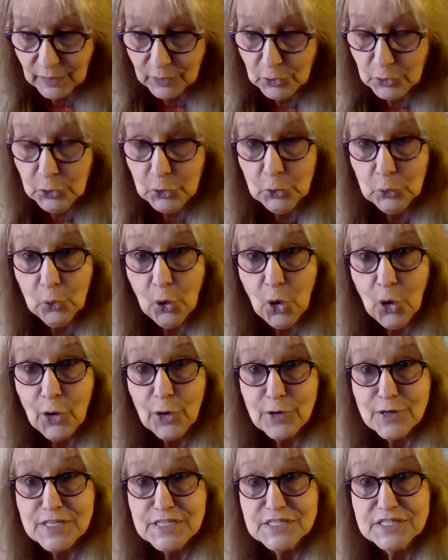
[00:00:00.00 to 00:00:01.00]
you
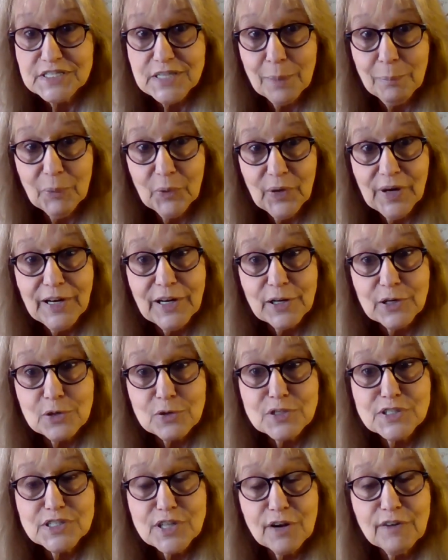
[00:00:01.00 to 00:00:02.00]
are separating
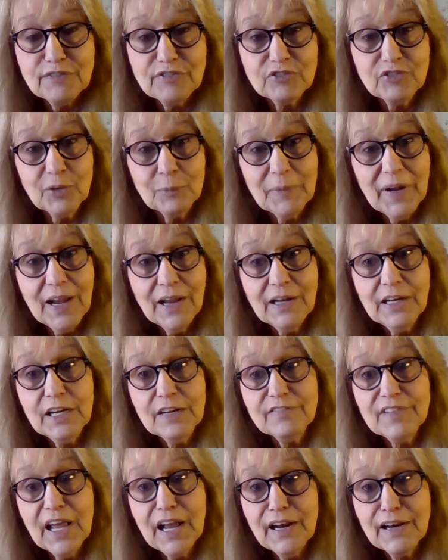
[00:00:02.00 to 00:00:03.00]
yourself from any
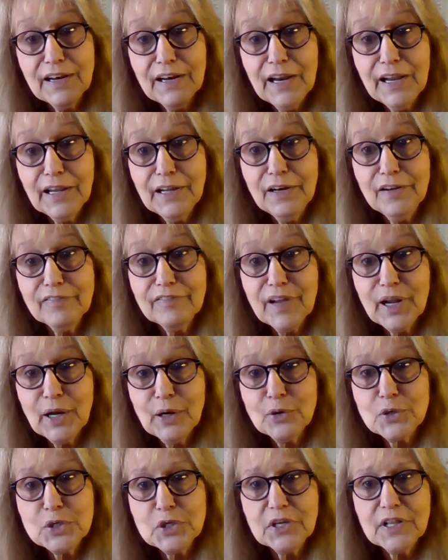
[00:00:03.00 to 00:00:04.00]
of that negative
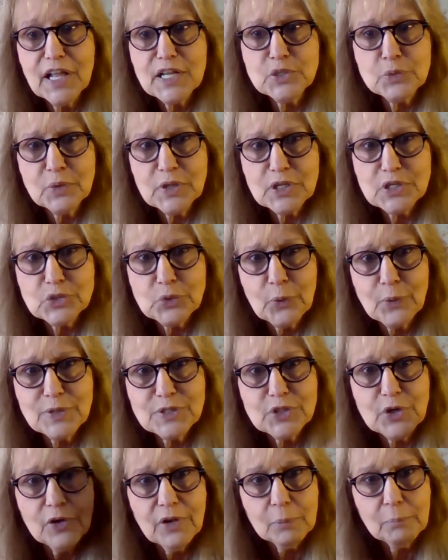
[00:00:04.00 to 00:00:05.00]
energy. That's what the
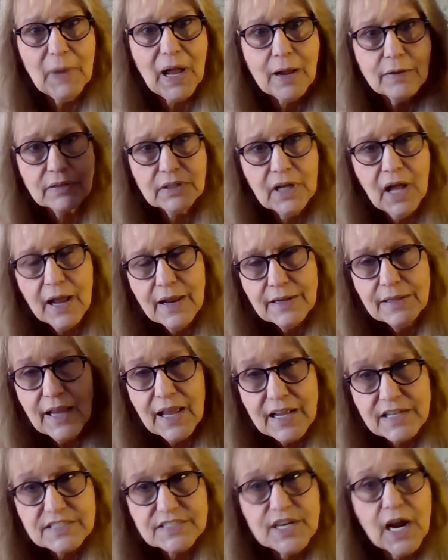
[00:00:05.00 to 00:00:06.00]
sword's all about cutting
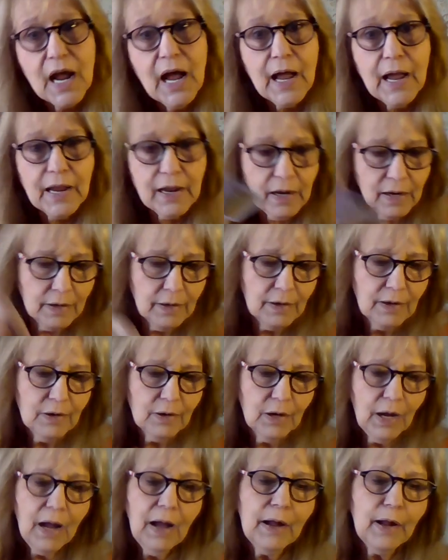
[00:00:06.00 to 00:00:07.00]
that tie
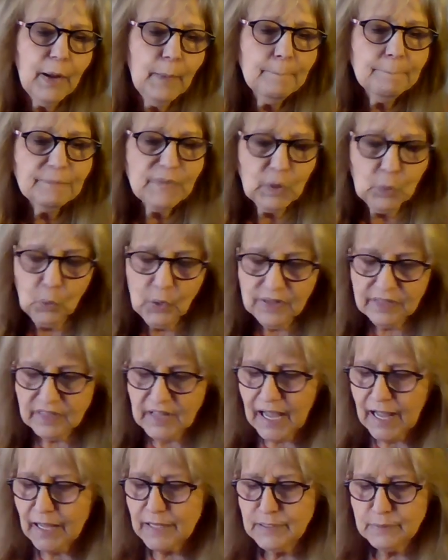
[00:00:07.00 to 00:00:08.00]
um, with
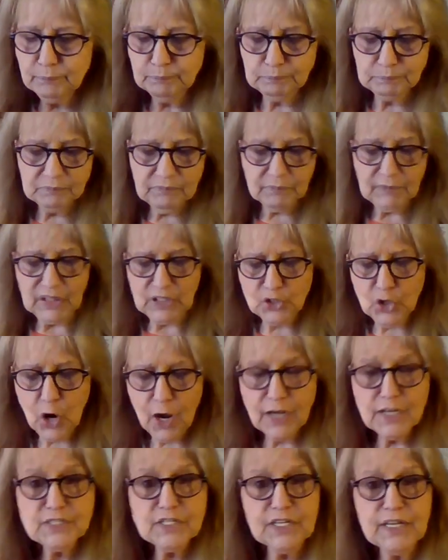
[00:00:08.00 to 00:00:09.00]
that
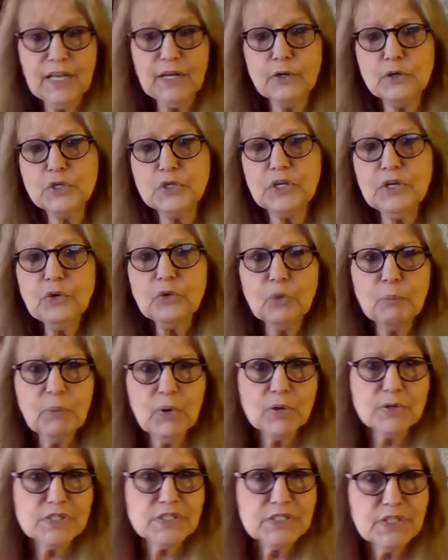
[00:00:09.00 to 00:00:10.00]
toxic energy of the
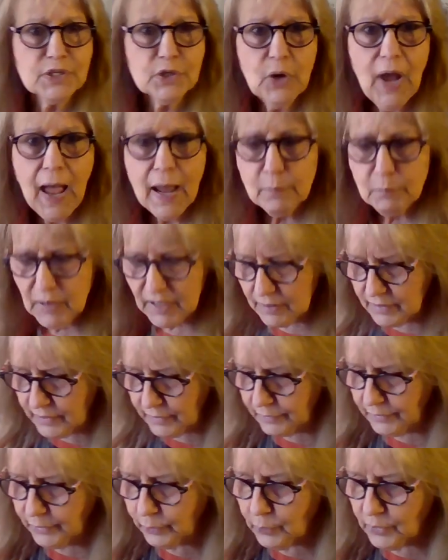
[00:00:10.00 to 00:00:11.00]
person that you had been
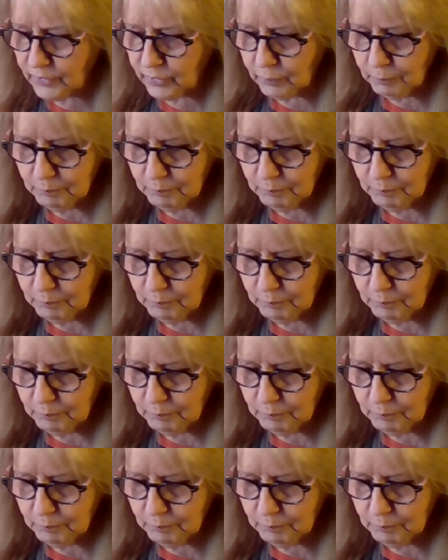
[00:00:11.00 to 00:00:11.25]
dealing with.